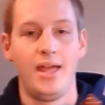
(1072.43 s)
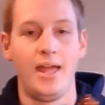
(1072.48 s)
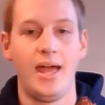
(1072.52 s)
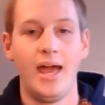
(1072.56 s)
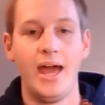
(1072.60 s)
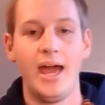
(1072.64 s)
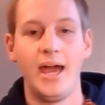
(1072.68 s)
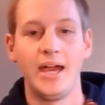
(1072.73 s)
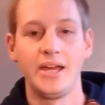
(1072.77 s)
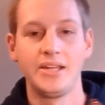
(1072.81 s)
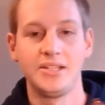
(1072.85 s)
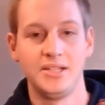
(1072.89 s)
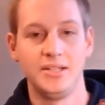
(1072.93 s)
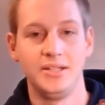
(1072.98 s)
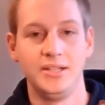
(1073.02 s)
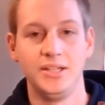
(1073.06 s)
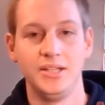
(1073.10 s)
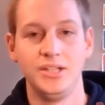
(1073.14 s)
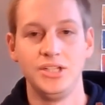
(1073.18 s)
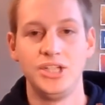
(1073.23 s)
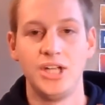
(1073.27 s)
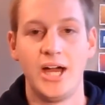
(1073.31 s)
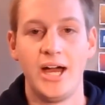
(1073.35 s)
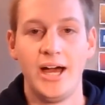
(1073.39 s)
Excellent
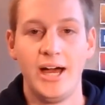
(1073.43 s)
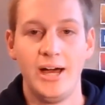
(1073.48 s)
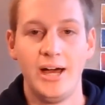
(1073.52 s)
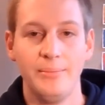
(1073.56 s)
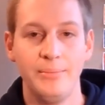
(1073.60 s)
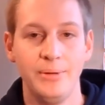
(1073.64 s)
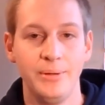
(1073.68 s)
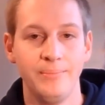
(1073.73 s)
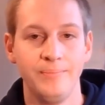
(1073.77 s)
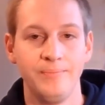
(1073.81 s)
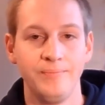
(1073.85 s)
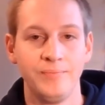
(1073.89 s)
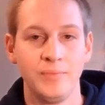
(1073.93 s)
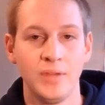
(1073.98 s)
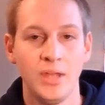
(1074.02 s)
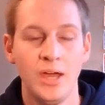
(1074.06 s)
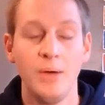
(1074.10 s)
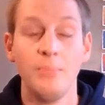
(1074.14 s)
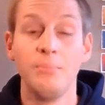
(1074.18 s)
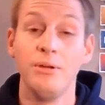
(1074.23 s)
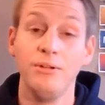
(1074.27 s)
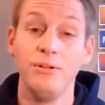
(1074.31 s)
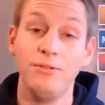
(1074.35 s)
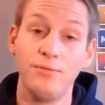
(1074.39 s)
job.
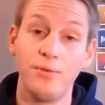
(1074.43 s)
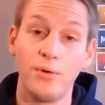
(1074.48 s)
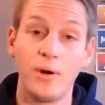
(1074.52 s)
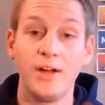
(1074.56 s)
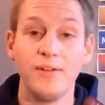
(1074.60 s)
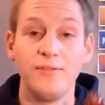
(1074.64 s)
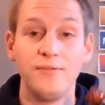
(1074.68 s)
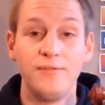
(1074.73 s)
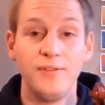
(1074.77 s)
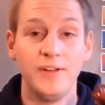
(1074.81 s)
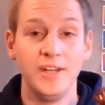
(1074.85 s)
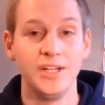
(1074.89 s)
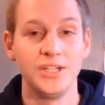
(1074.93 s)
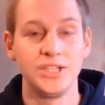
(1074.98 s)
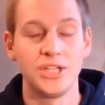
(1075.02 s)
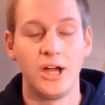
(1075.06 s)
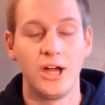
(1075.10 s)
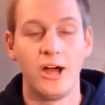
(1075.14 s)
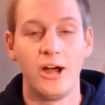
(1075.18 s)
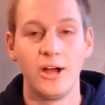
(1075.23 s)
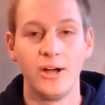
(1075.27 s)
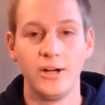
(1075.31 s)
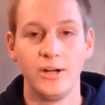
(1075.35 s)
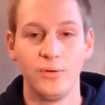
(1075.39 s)
Before I finish
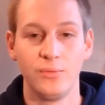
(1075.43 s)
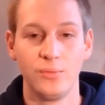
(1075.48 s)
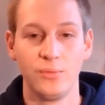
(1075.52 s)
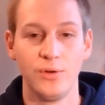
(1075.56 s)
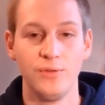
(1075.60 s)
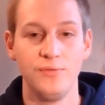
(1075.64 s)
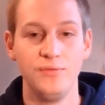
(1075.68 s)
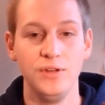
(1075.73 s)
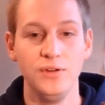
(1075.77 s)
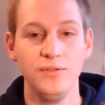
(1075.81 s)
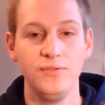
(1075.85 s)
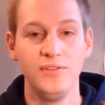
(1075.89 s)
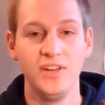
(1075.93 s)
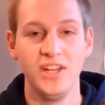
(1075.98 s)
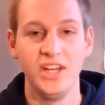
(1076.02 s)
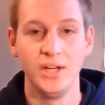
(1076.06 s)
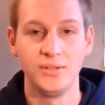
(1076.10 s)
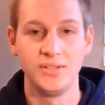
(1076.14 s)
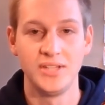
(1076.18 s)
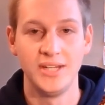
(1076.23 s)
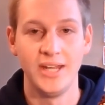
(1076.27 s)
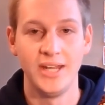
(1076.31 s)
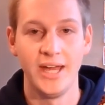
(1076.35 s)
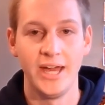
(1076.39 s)
our review video
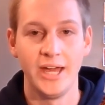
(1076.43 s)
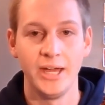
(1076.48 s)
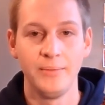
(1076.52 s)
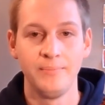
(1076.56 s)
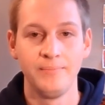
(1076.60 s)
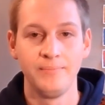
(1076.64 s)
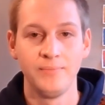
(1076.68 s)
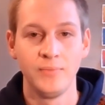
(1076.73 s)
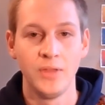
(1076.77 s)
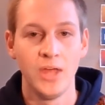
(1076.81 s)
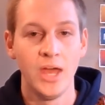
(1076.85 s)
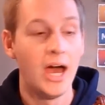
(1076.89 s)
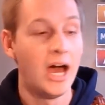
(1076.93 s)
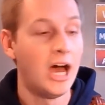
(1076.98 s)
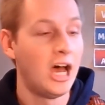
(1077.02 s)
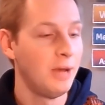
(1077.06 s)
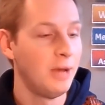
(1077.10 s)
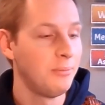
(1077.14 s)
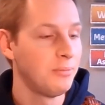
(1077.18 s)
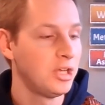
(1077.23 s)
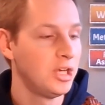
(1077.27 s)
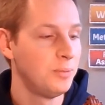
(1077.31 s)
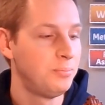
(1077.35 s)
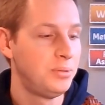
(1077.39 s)
today, I'm
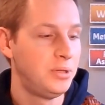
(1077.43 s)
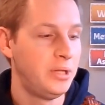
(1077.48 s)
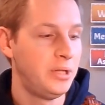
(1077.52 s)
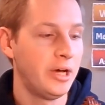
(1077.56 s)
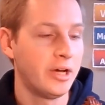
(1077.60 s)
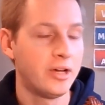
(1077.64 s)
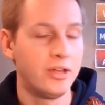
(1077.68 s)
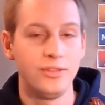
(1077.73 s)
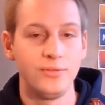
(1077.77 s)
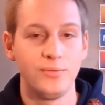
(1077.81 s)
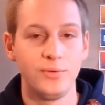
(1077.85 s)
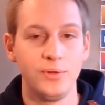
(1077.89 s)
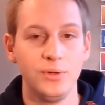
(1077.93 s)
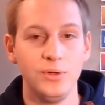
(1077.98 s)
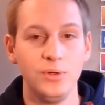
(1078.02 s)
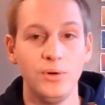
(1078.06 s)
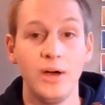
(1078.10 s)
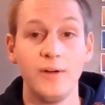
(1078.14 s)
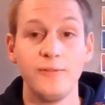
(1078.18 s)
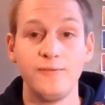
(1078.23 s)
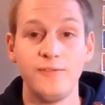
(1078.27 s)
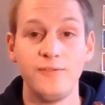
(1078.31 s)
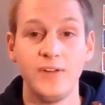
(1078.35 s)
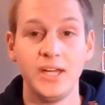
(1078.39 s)
going to pluck through
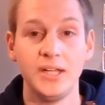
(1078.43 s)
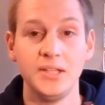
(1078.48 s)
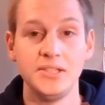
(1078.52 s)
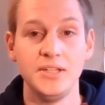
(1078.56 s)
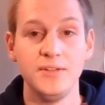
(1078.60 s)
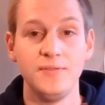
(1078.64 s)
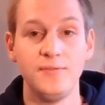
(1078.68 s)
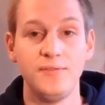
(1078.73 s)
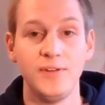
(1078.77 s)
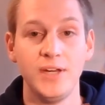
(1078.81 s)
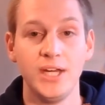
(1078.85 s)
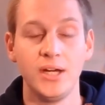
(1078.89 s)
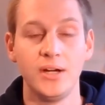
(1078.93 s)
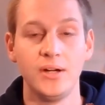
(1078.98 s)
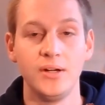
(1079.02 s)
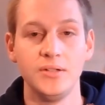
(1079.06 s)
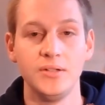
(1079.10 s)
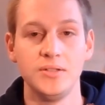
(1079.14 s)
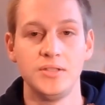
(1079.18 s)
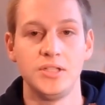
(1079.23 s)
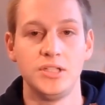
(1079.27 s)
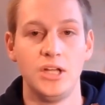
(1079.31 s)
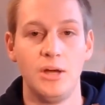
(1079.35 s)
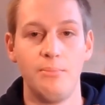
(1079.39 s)
Fancy
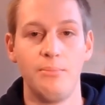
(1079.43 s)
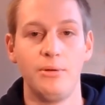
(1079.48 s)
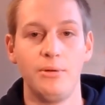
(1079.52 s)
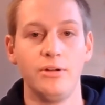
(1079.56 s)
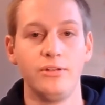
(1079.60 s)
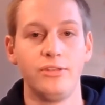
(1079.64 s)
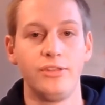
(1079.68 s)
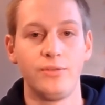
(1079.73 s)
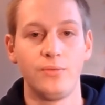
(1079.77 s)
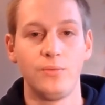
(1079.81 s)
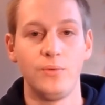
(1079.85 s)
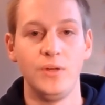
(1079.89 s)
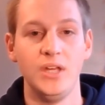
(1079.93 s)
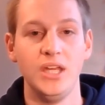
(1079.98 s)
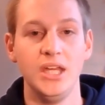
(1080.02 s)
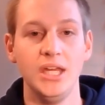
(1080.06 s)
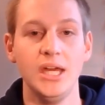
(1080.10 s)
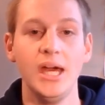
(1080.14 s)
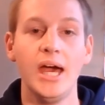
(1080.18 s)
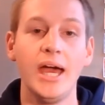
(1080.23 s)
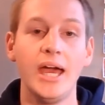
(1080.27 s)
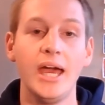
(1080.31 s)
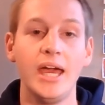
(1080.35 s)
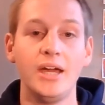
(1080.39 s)
Fingers number
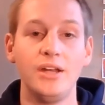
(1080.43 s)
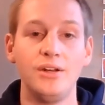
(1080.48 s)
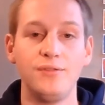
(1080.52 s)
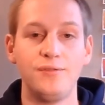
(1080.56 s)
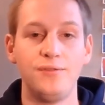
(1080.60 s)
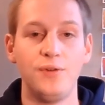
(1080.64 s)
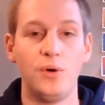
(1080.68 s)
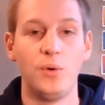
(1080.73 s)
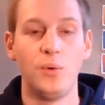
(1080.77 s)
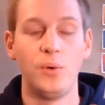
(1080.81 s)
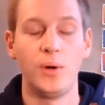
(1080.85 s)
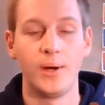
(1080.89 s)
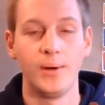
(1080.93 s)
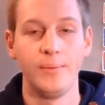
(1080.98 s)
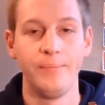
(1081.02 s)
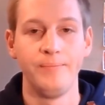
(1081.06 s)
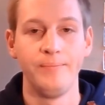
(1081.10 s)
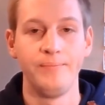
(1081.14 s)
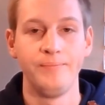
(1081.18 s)
3 and 4.